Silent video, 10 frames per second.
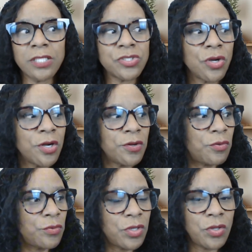
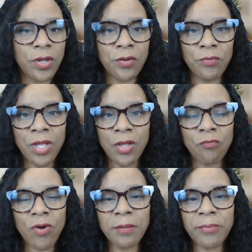journal, write a